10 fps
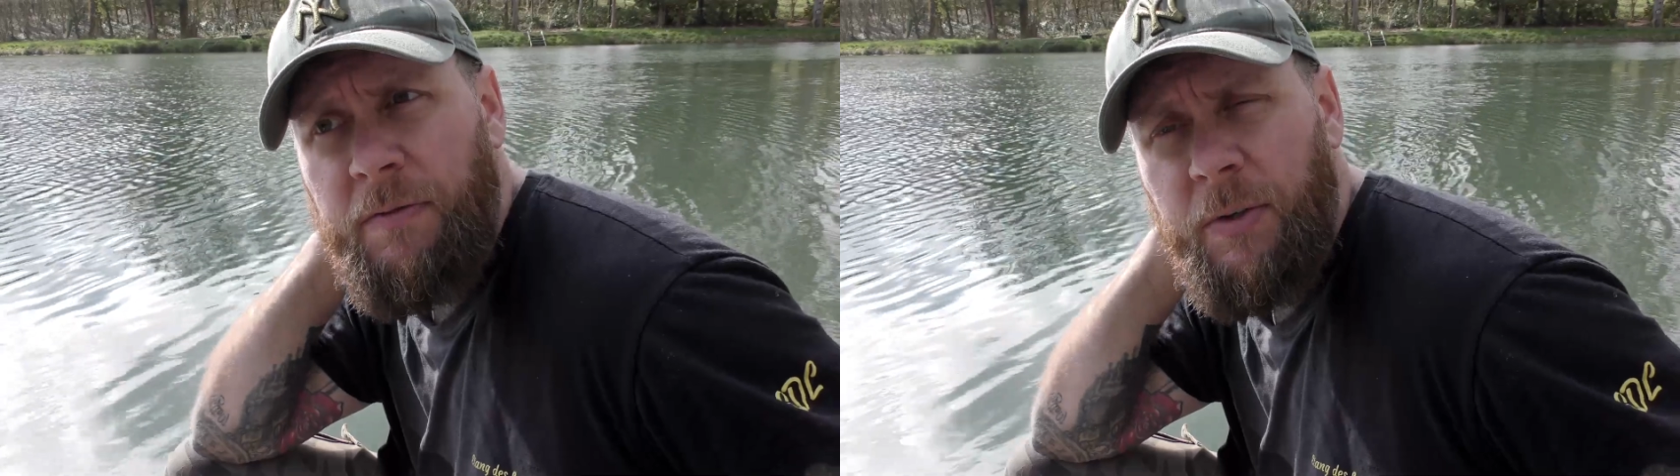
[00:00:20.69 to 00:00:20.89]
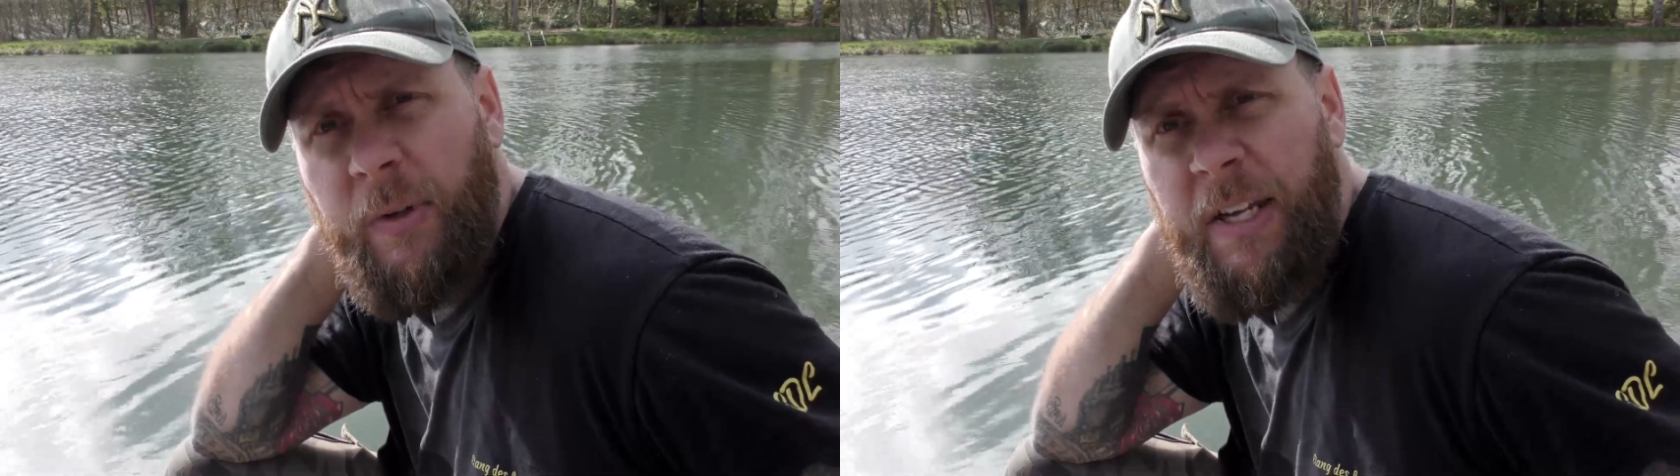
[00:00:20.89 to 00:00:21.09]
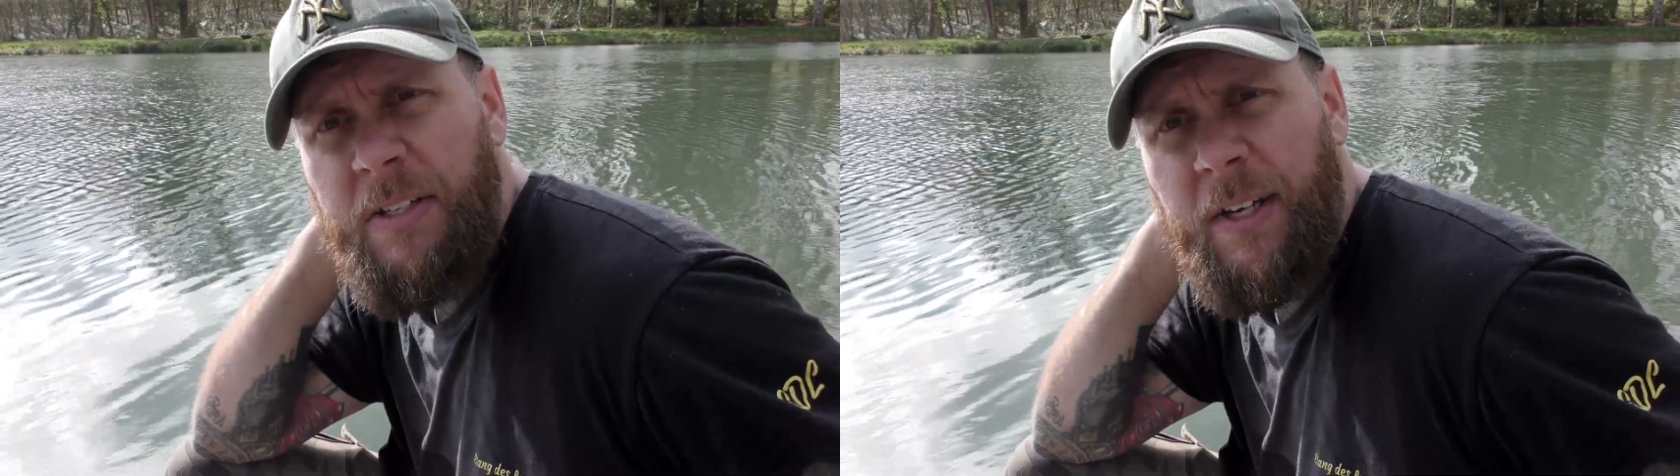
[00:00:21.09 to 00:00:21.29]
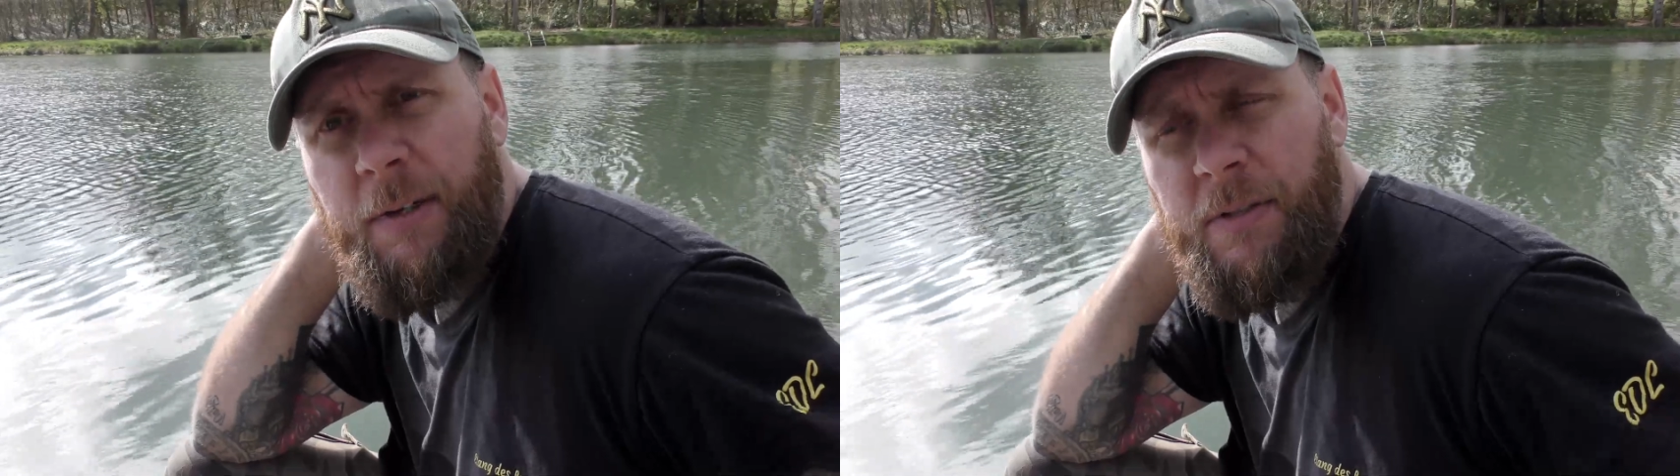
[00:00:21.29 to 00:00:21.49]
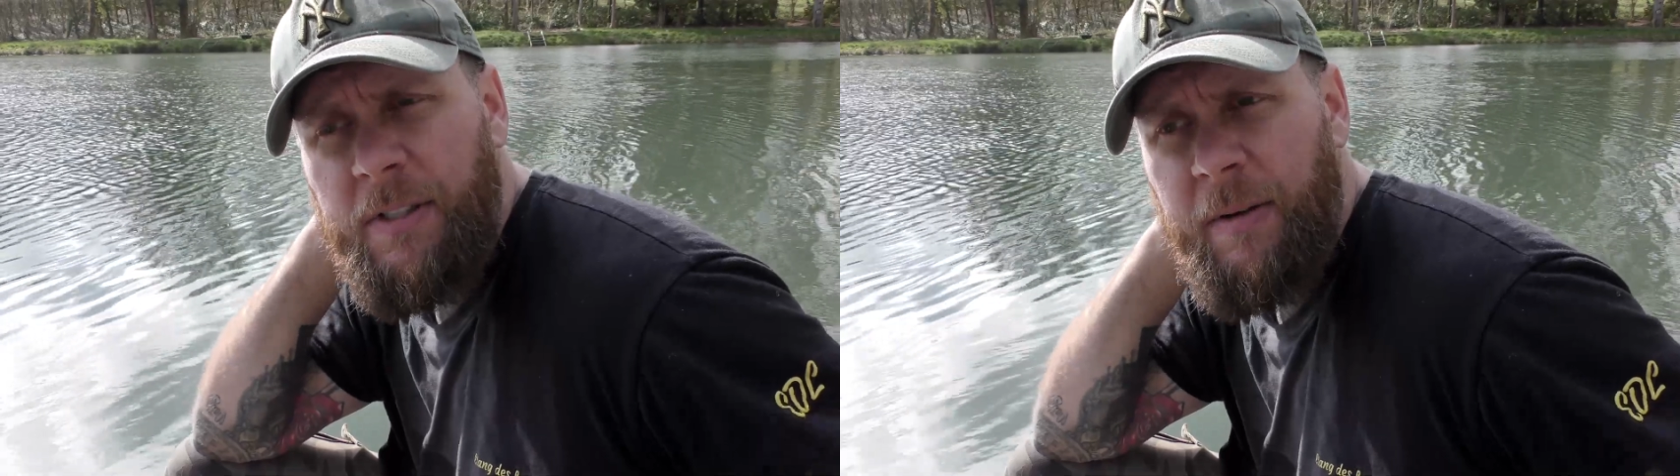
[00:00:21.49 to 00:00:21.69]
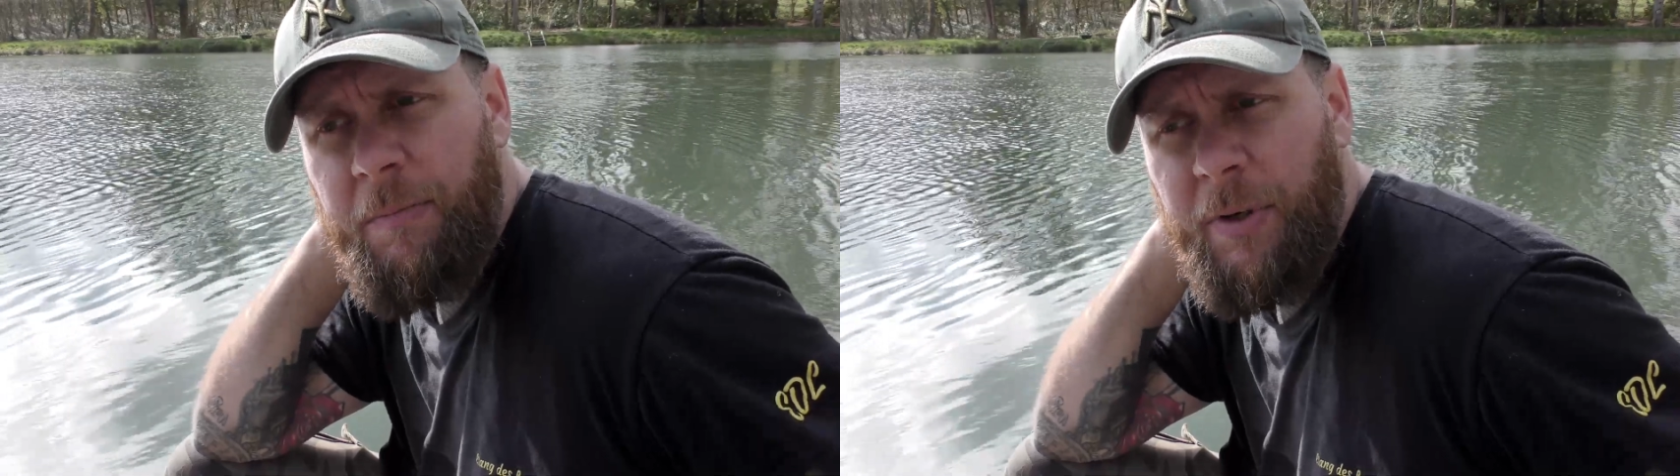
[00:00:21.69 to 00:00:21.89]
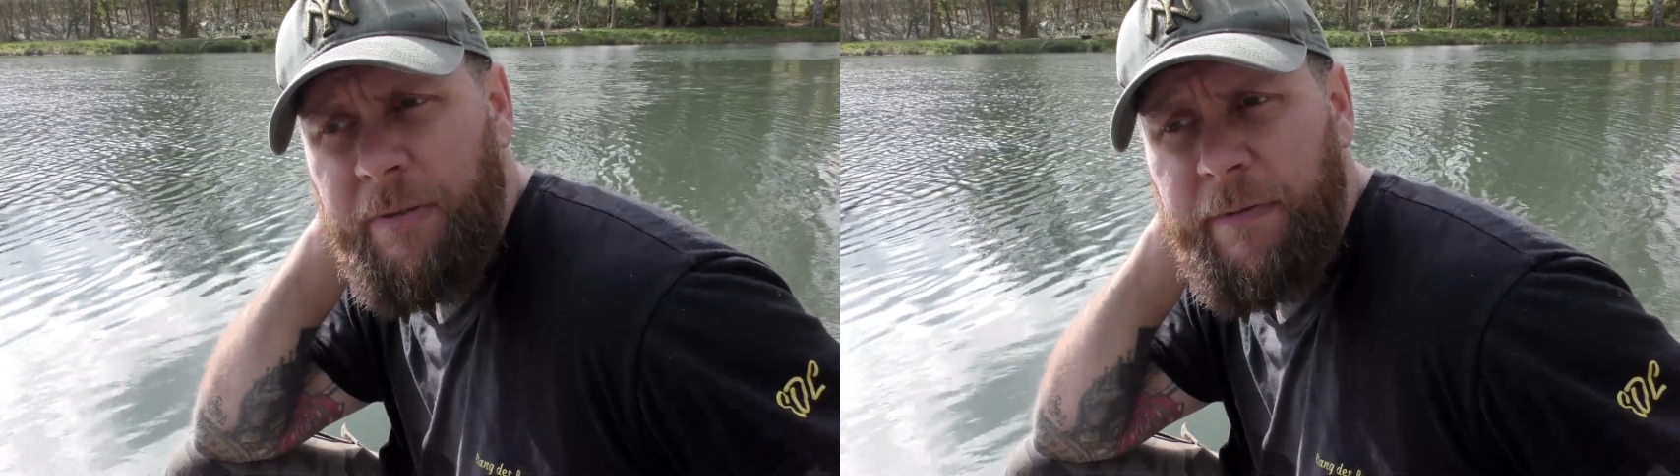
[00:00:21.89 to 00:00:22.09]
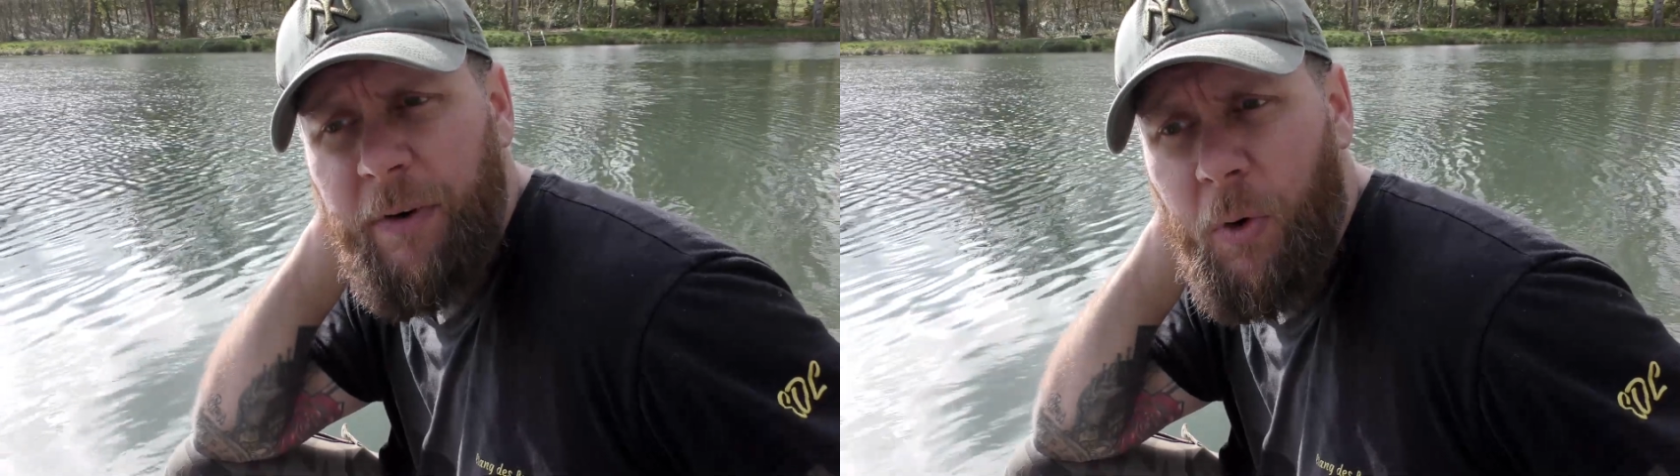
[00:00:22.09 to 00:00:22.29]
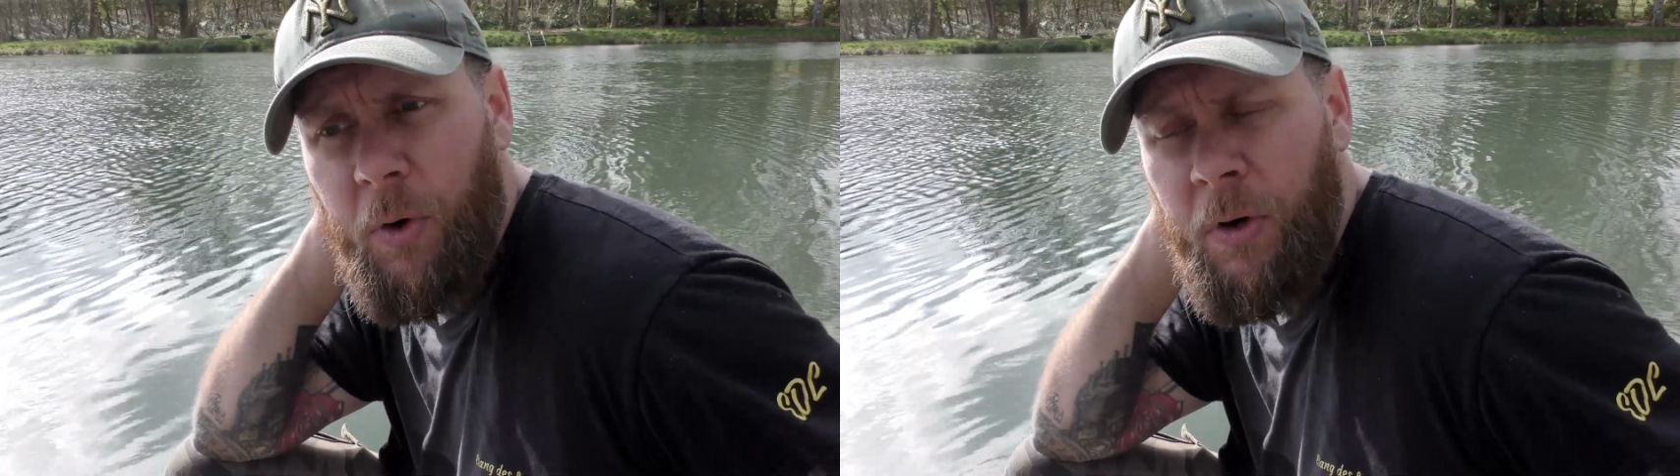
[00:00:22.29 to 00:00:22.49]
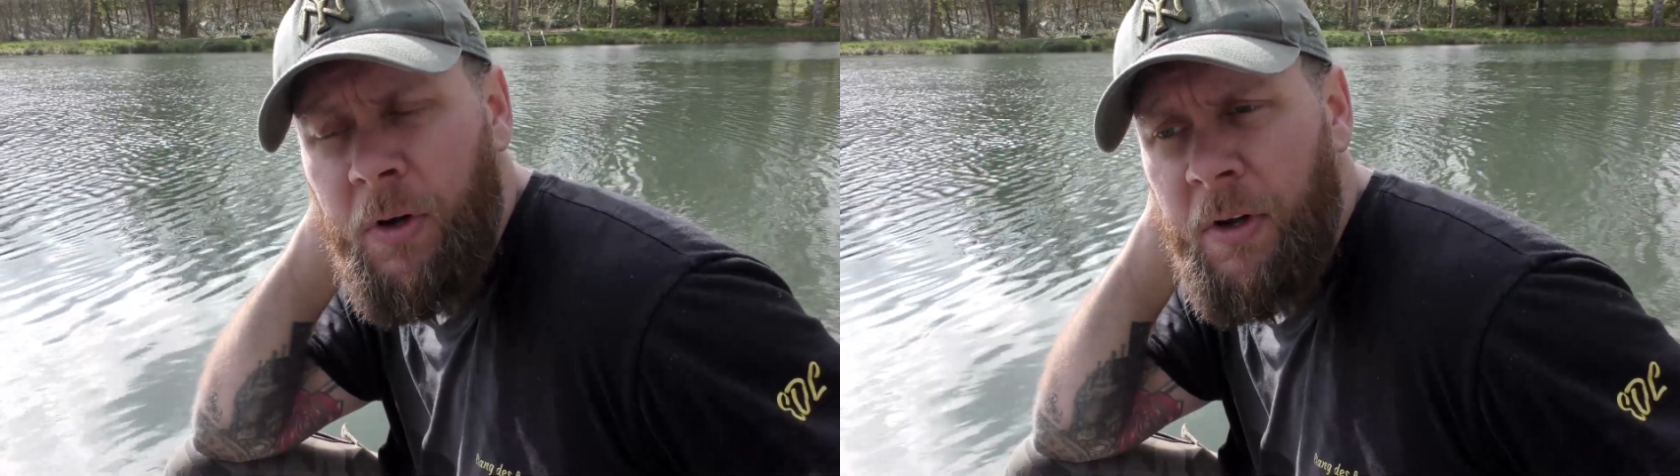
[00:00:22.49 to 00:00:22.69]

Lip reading: 2 days ago it was 10.4,